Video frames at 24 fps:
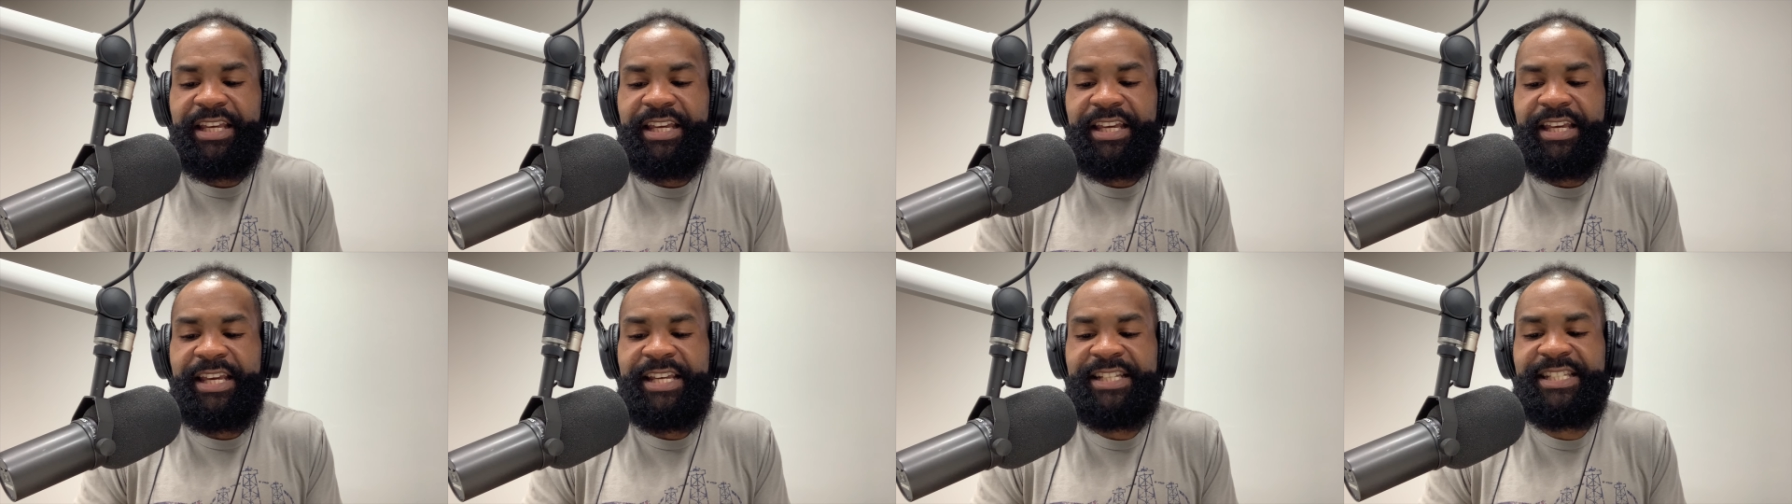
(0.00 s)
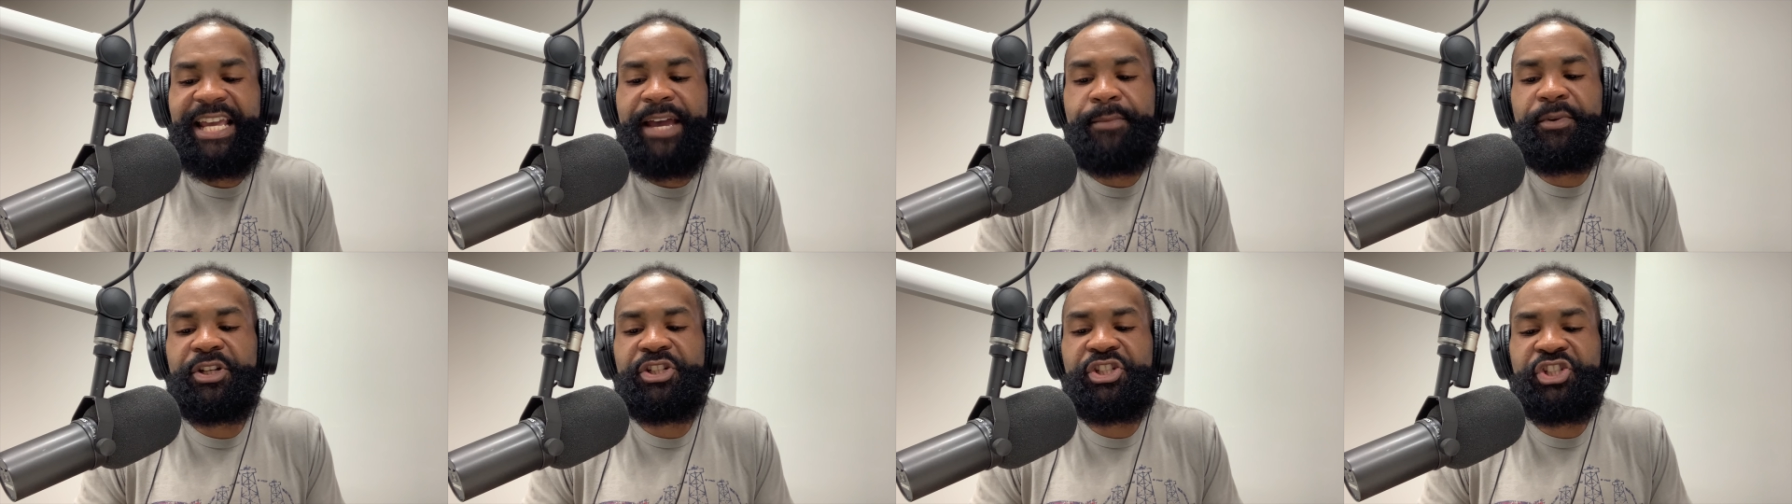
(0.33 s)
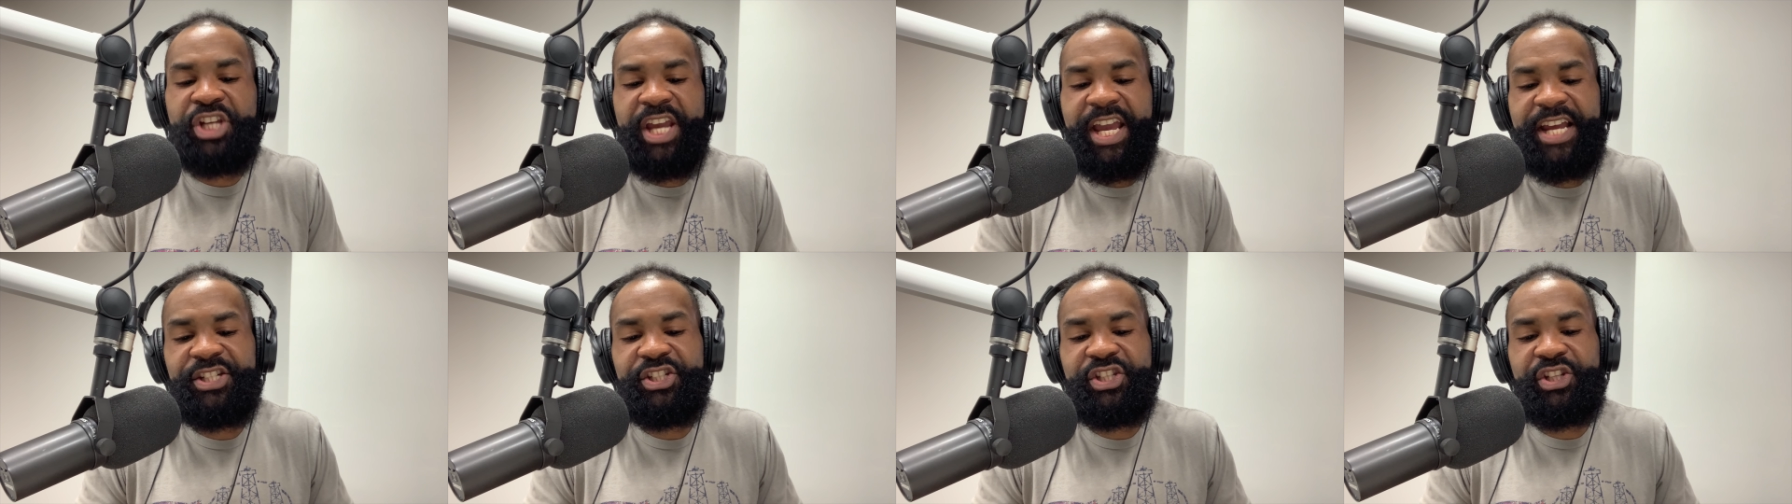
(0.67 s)
he's able to
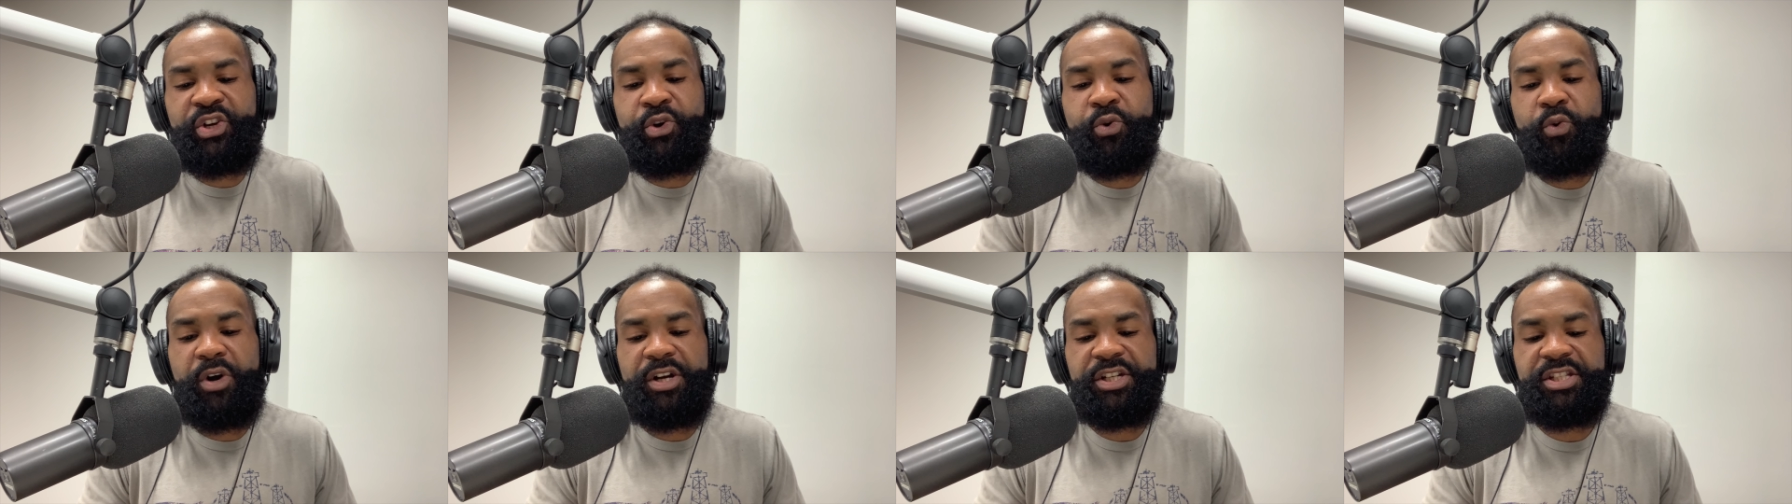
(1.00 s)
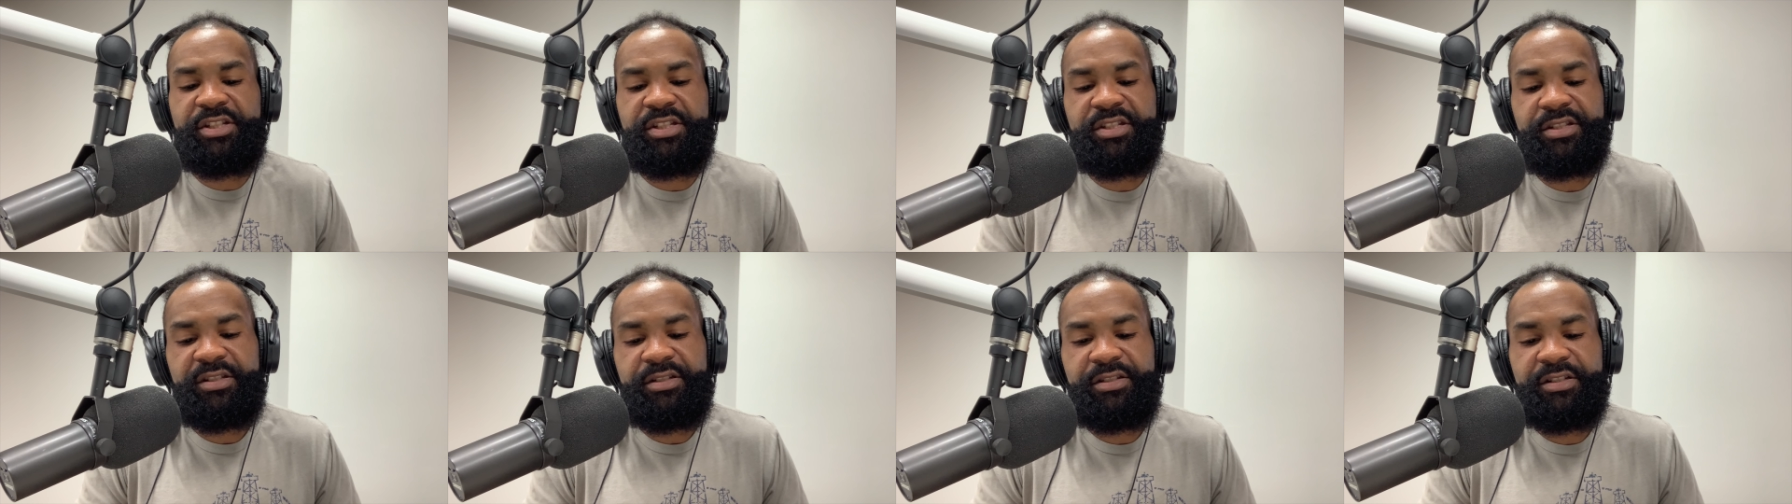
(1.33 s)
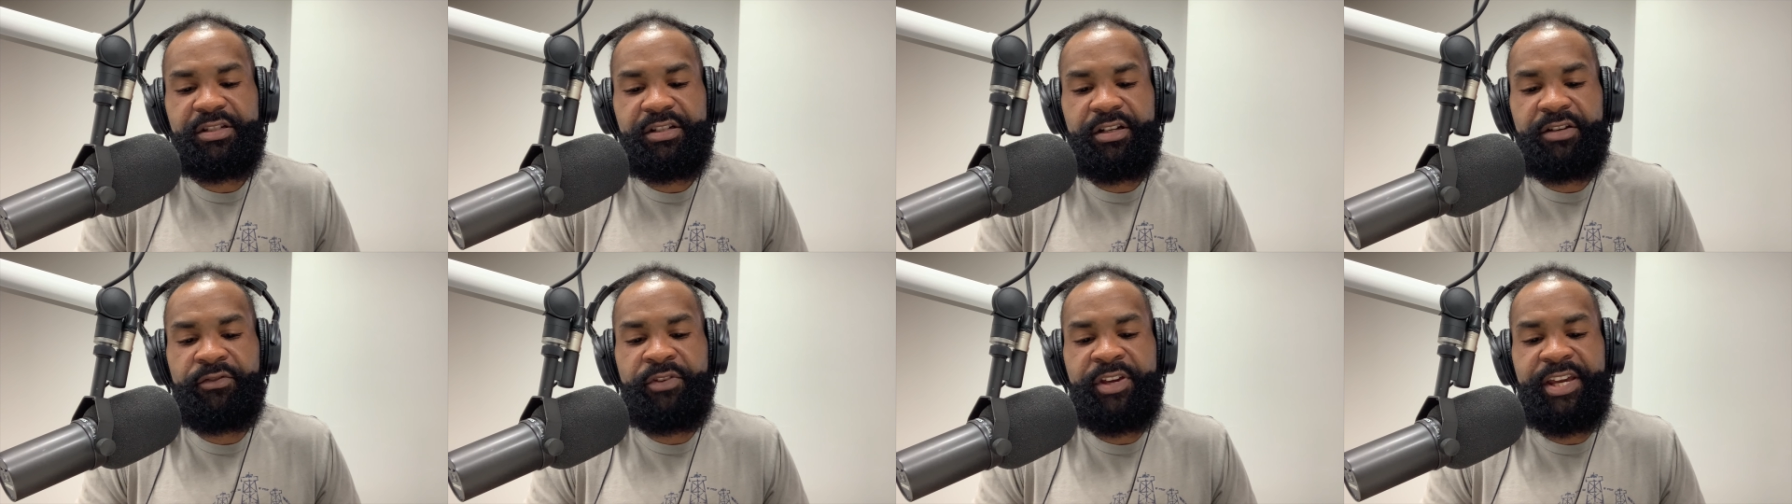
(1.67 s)
change the course
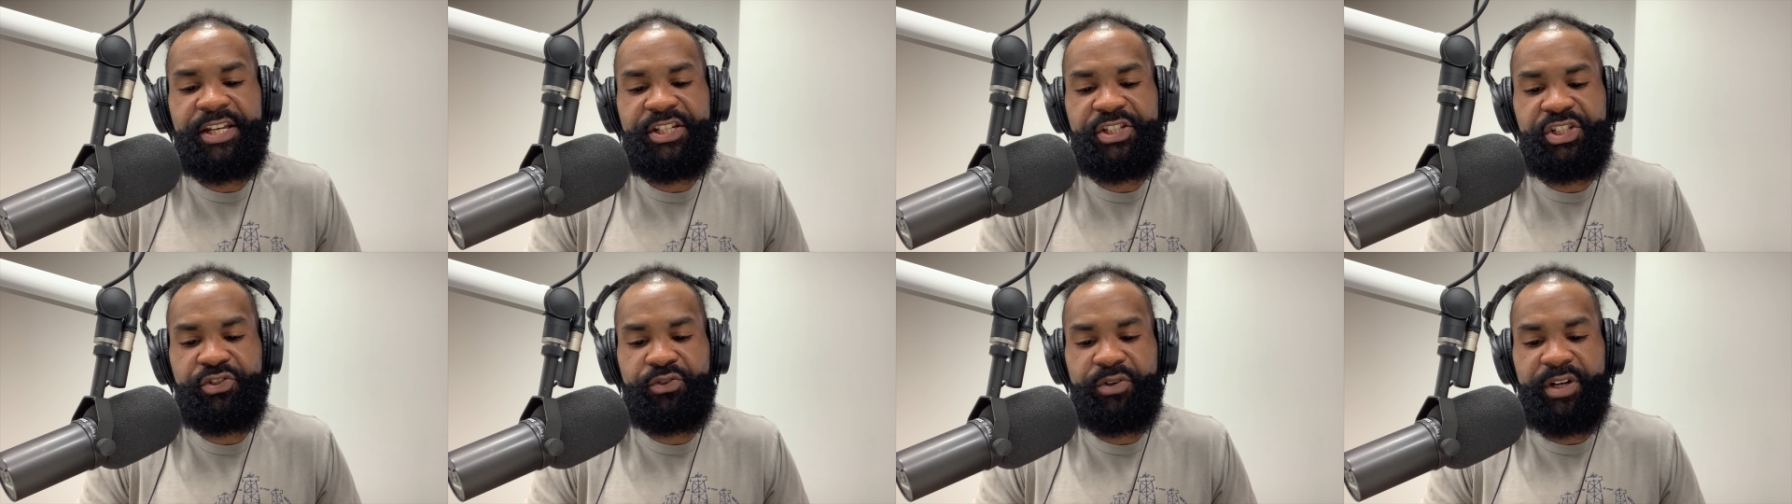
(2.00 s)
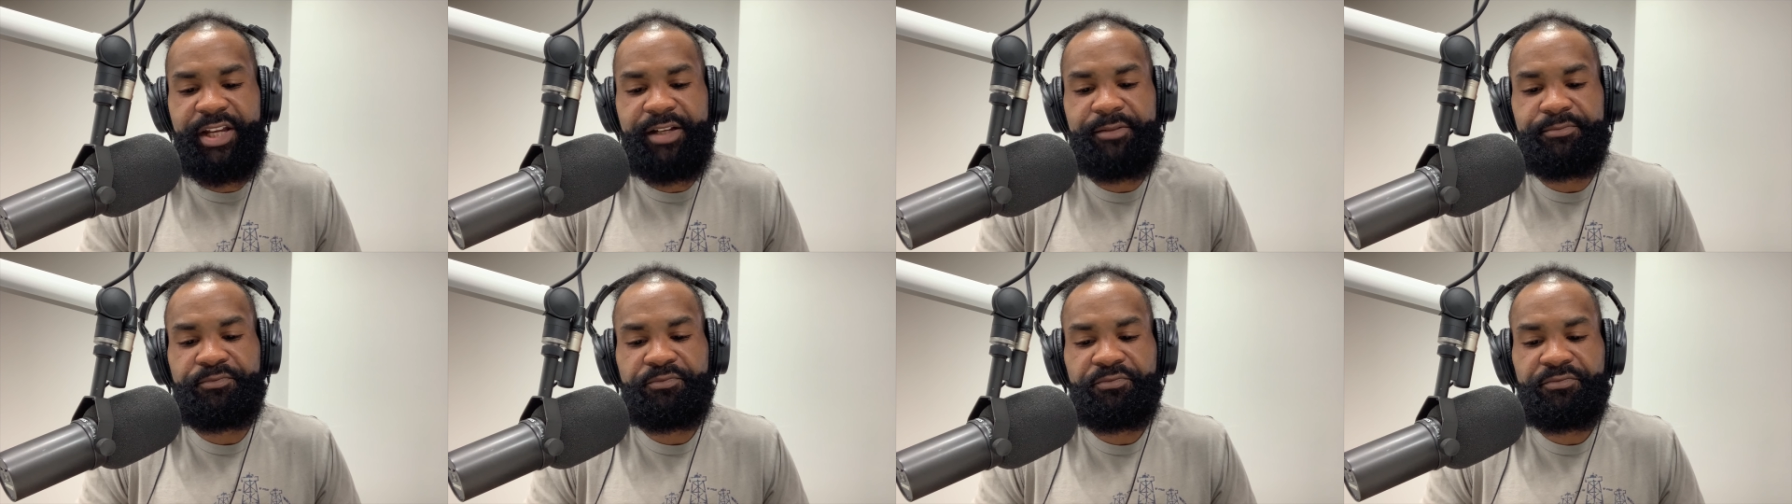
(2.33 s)
of history.